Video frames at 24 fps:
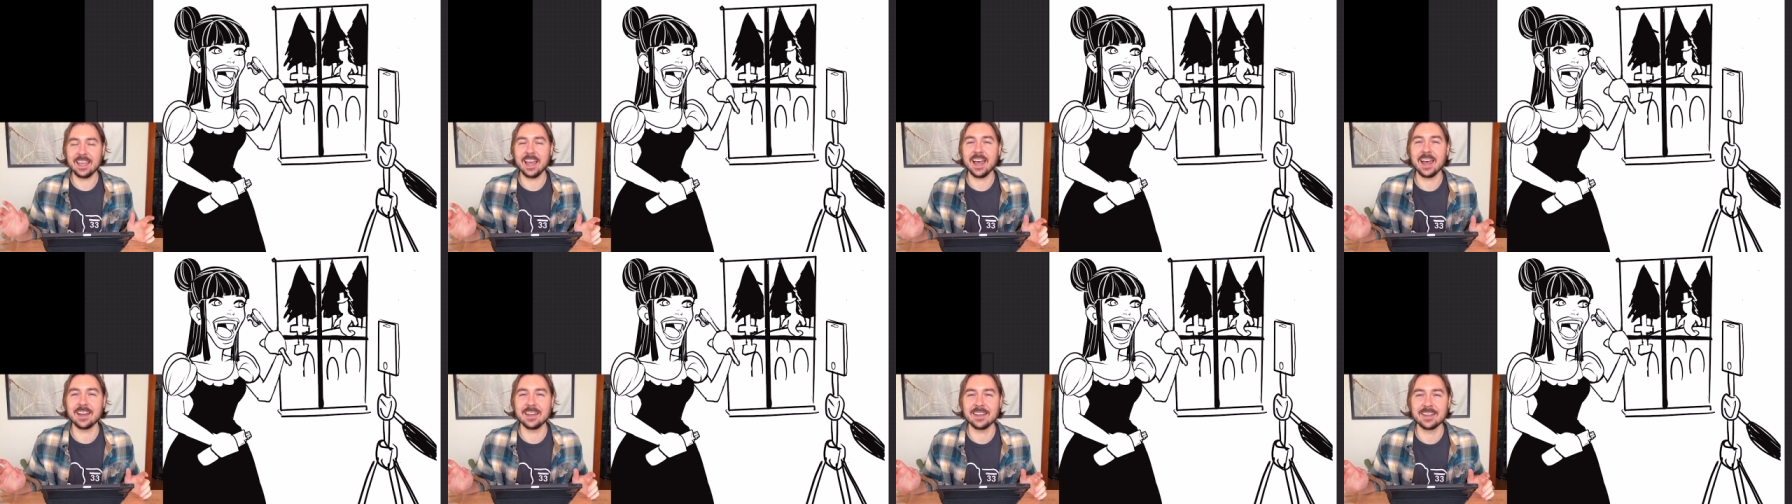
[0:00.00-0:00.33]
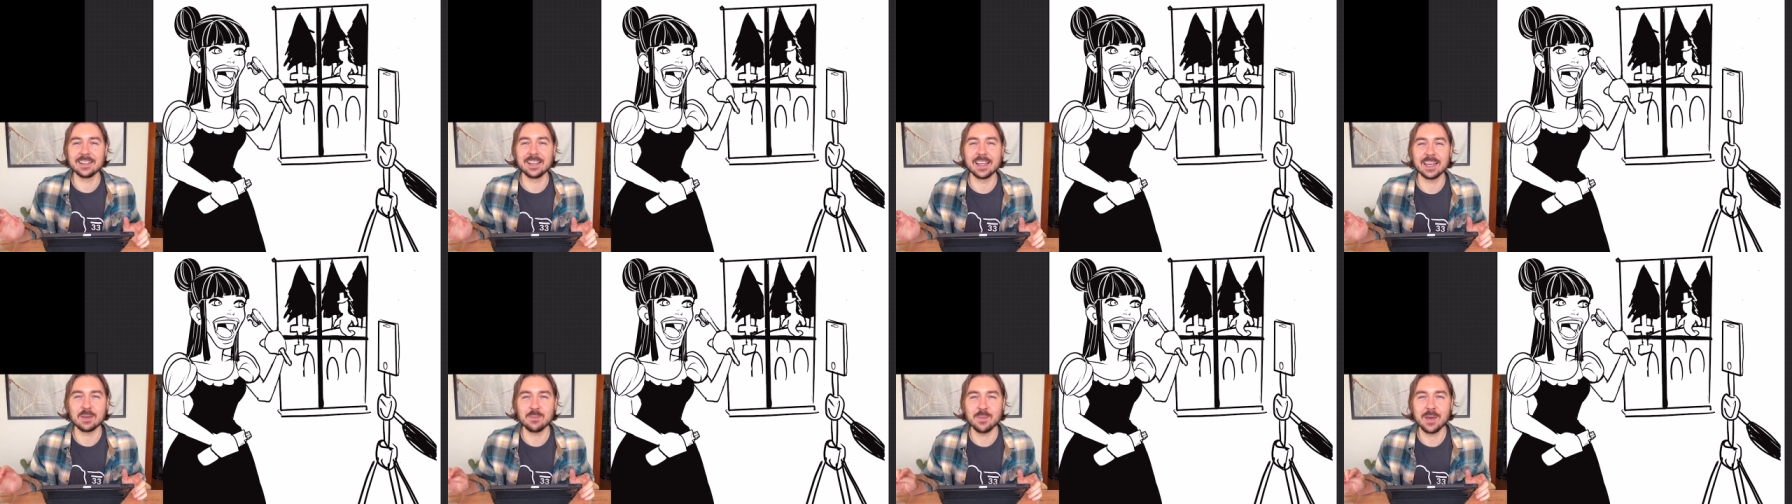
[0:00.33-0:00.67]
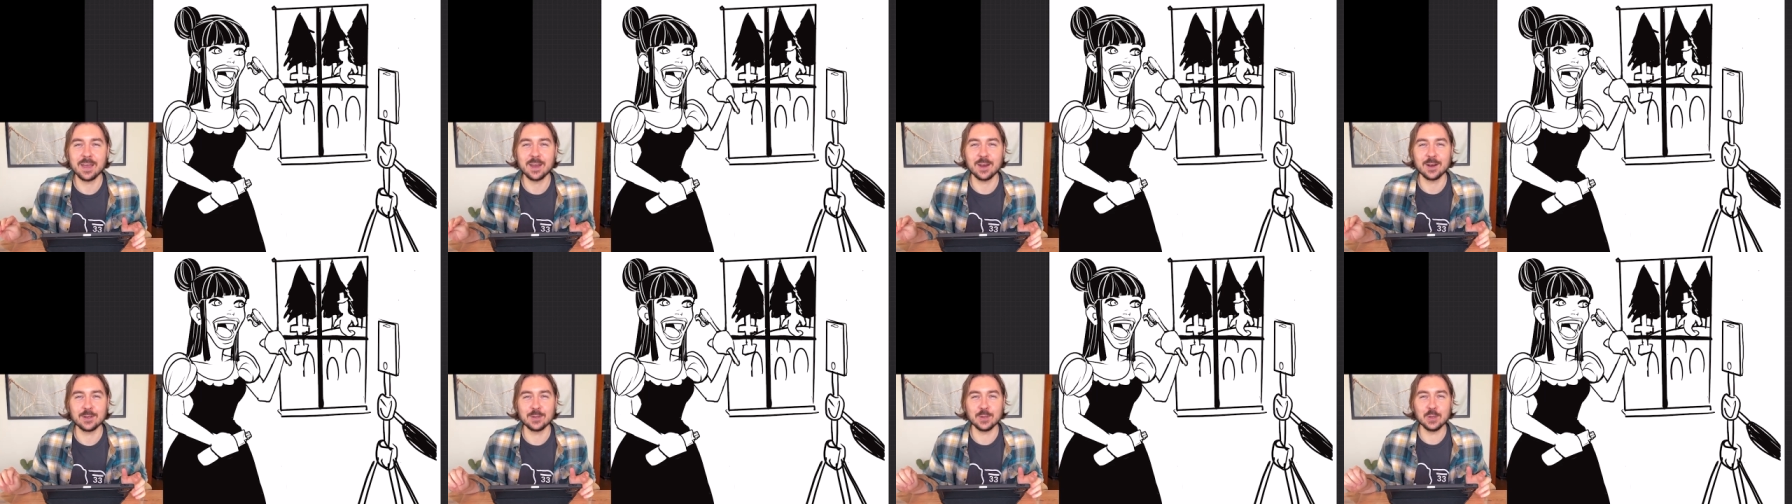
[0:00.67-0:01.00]
end to like
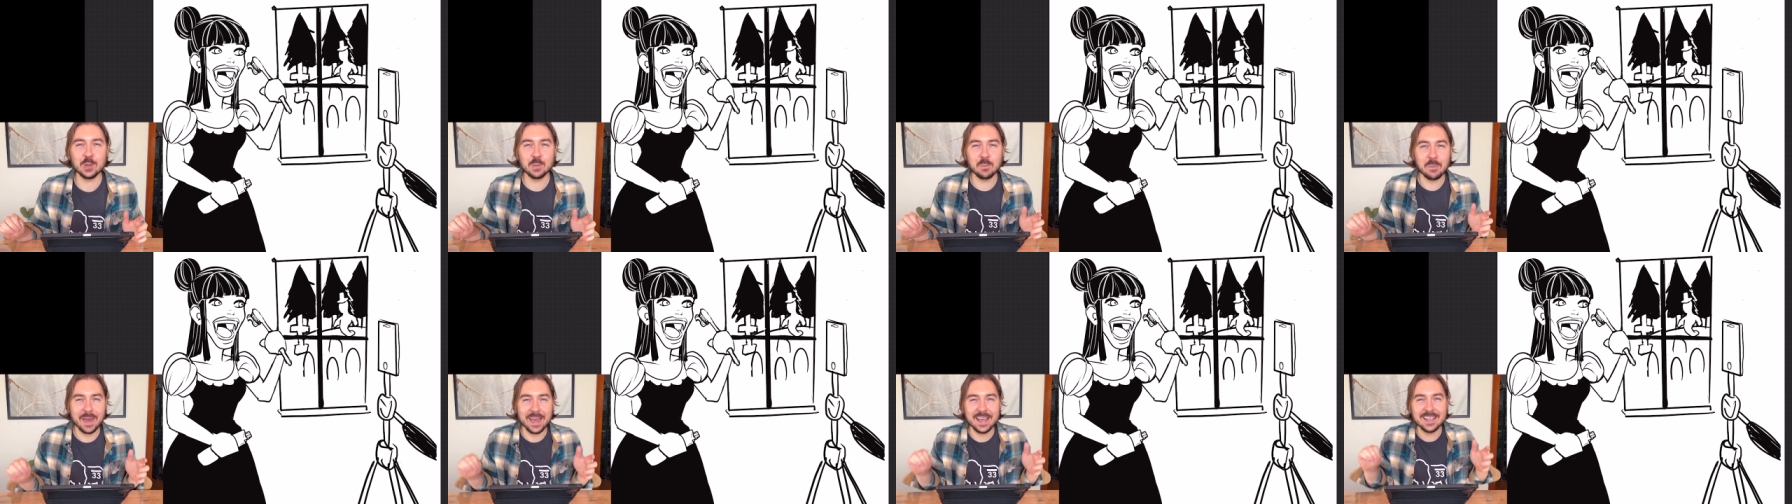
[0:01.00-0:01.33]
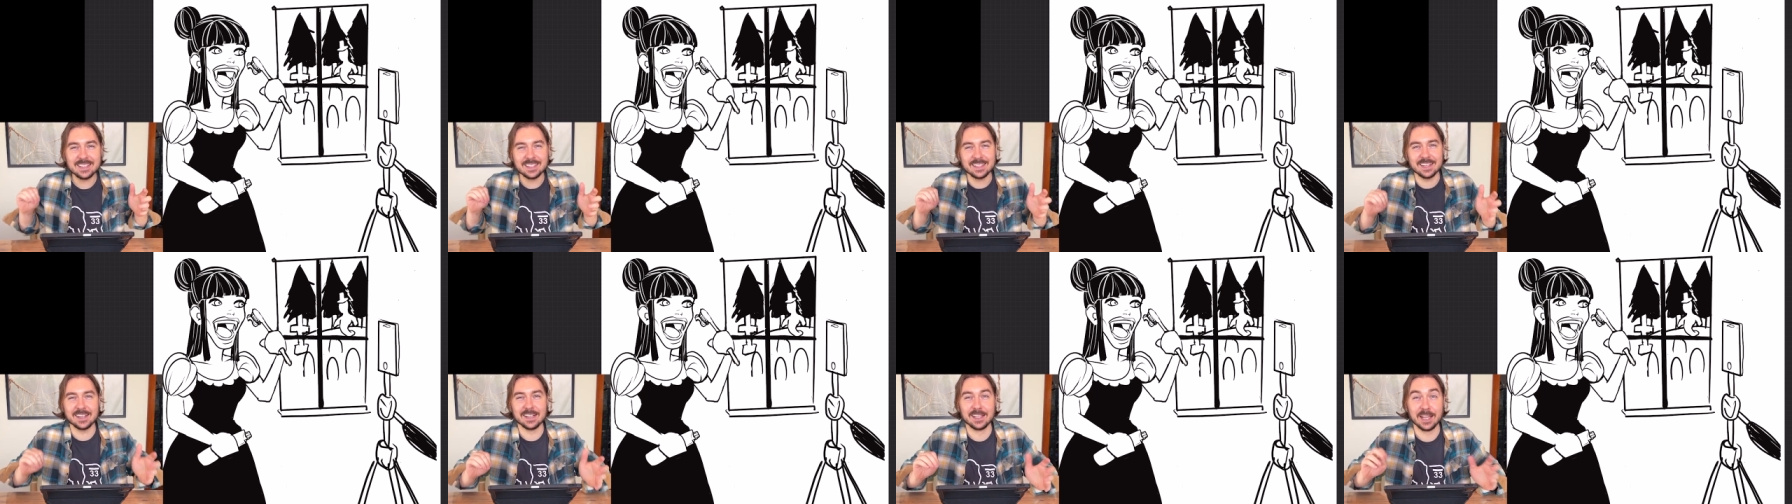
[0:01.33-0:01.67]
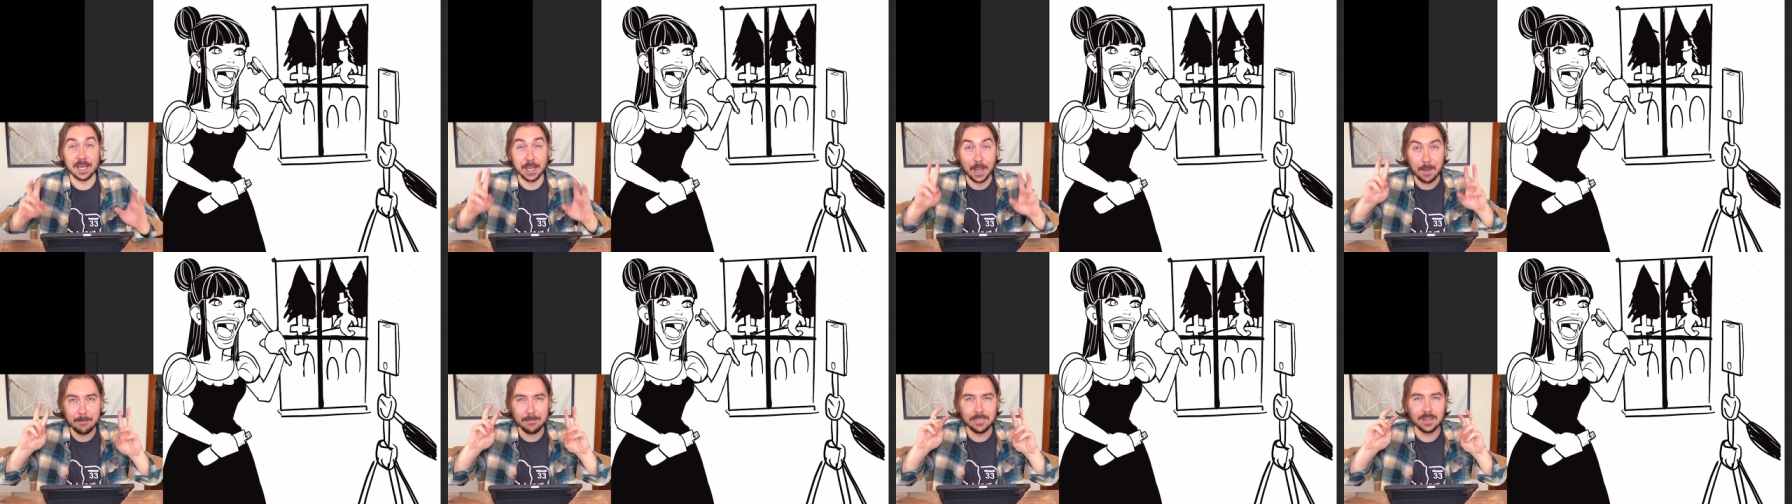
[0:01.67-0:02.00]
make her toothpaste into
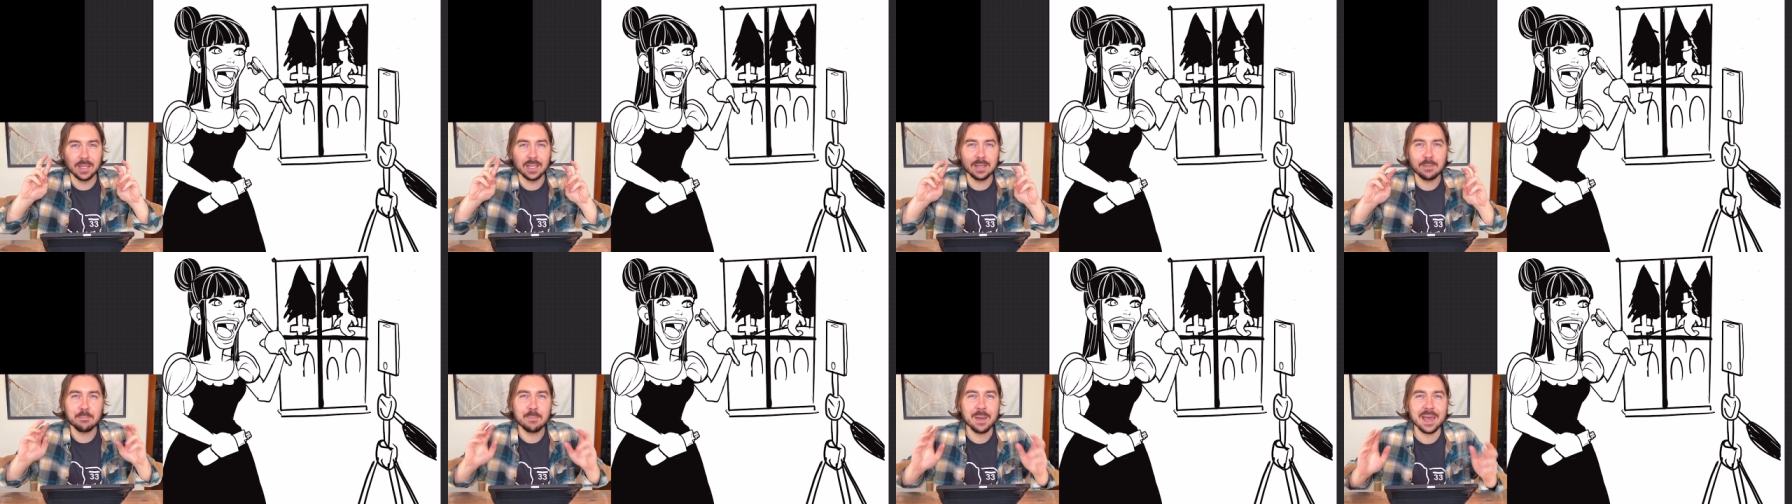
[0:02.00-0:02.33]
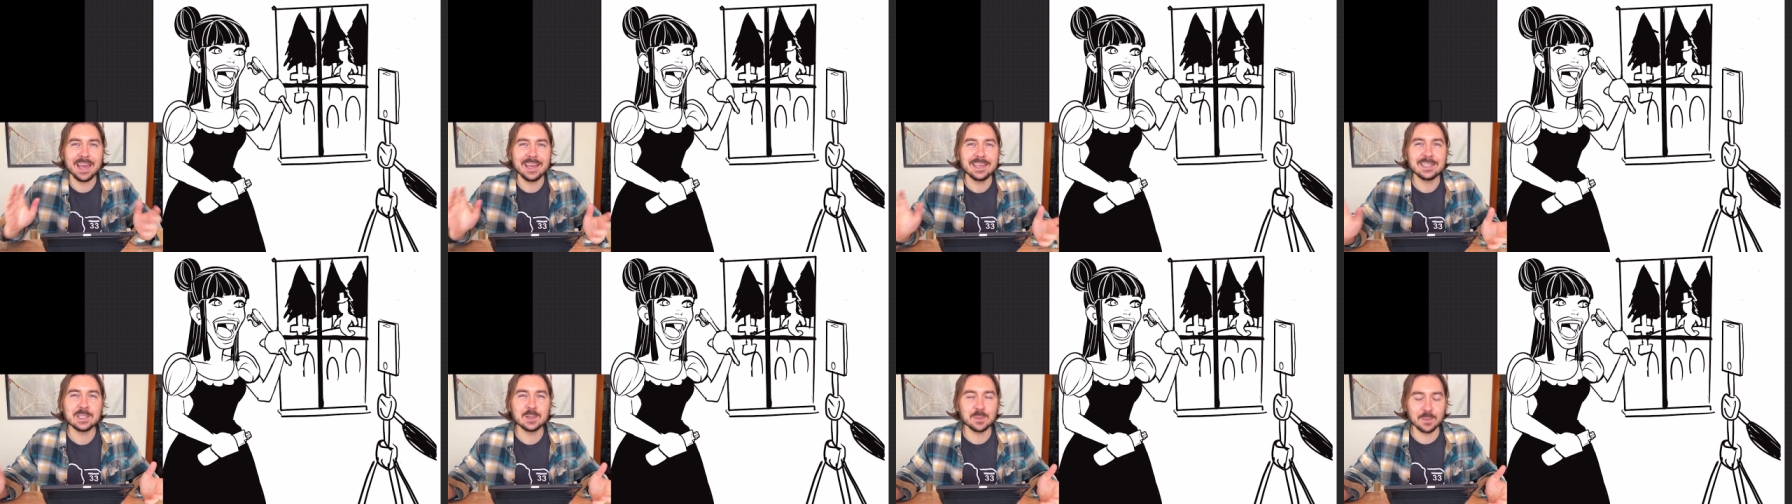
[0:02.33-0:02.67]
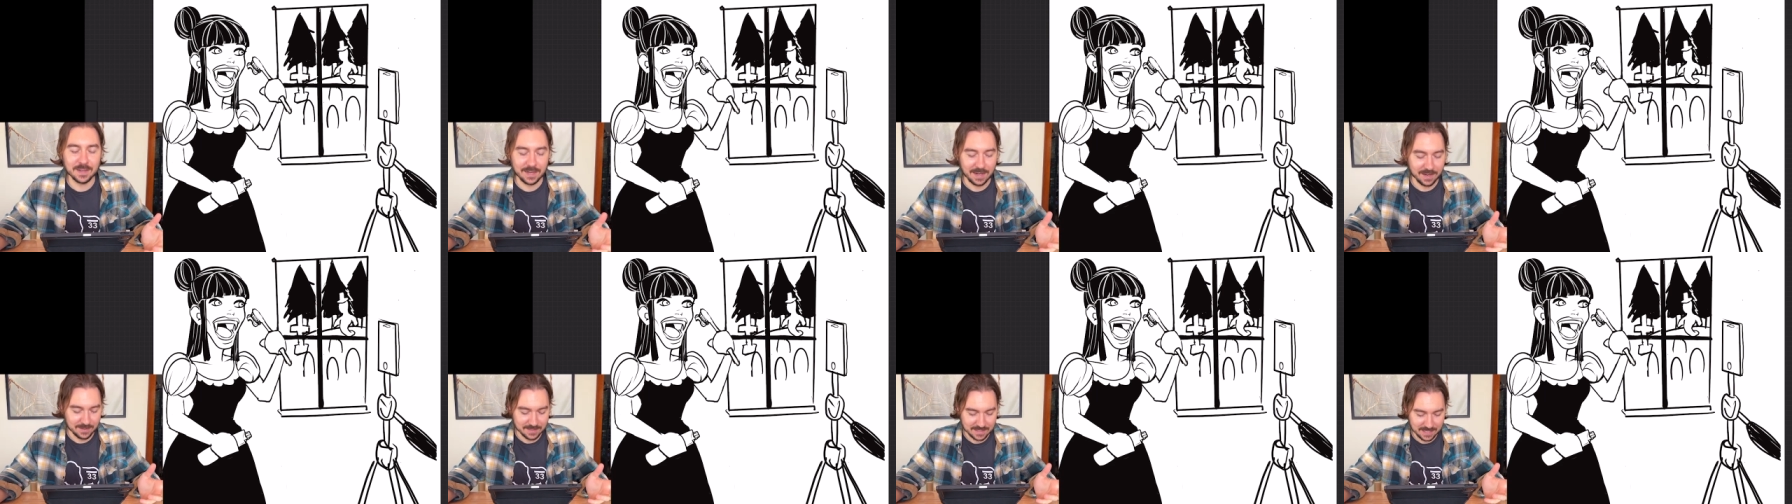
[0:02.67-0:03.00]
like blood paste,
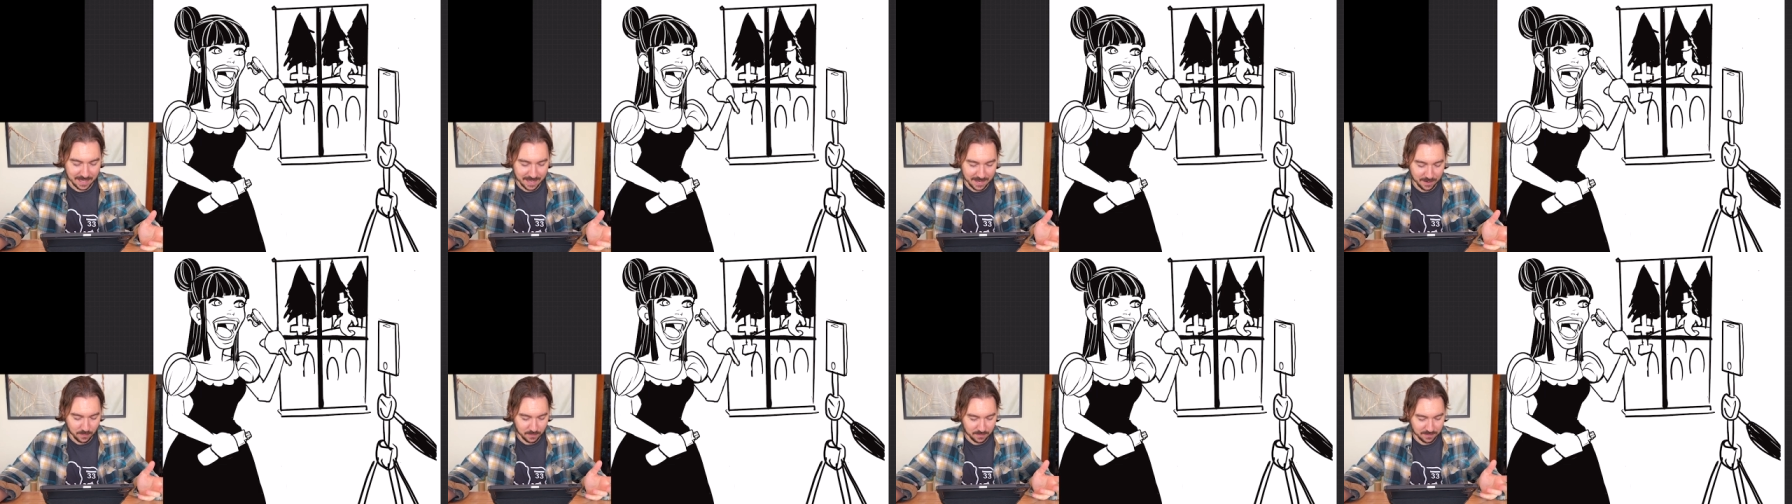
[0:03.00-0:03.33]
but I was like,